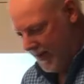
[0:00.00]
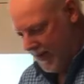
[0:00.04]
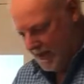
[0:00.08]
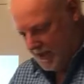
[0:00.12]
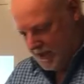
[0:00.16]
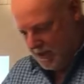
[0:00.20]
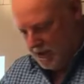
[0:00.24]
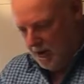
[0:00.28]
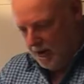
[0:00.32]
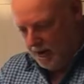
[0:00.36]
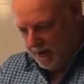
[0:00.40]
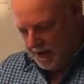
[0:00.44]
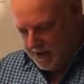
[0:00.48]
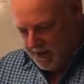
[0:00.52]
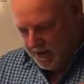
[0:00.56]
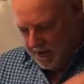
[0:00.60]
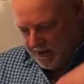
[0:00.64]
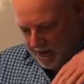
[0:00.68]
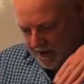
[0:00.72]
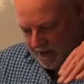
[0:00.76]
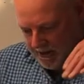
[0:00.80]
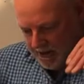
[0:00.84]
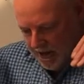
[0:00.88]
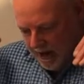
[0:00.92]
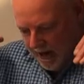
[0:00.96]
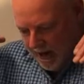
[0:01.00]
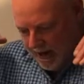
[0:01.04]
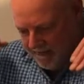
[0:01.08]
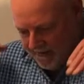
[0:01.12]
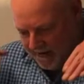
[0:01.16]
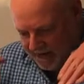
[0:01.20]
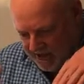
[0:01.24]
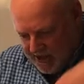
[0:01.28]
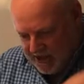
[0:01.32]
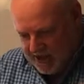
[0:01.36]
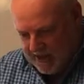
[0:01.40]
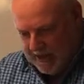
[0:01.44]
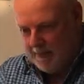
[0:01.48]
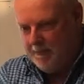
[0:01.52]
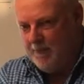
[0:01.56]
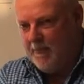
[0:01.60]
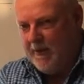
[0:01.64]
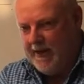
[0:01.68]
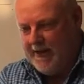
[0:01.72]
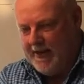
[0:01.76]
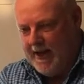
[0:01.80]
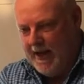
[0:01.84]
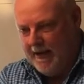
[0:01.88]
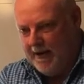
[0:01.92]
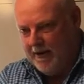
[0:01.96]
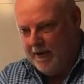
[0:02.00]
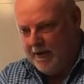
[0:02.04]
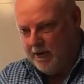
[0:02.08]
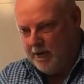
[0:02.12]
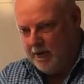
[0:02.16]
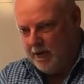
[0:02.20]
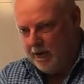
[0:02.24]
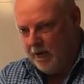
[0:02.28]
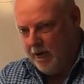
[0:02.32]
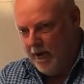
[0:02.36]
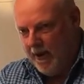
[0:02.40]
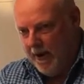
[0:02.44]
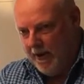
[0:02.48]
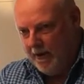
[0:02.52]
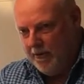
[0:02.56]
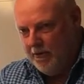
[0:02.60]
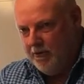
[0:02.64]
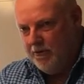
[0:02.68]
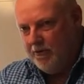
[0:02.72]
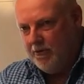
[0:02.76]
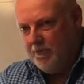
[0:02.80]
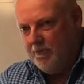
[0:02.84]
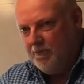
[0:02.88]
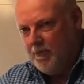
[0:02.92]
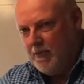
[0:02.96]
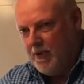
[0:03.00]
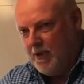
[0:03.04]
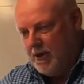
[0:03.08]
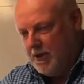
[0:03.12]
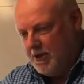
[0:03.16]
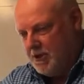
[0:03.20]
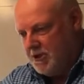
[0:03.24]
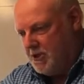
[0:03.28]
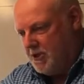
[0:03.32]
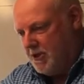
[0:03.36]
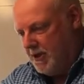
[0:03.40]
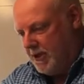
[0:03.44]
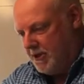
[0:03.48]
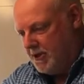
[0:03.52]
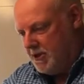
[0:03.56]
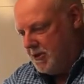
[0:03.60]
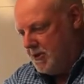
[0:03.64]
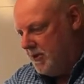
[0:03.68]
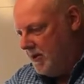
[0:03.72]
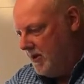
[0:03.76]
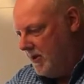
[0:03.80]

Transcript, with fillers: is not diving steeply down into the ground is that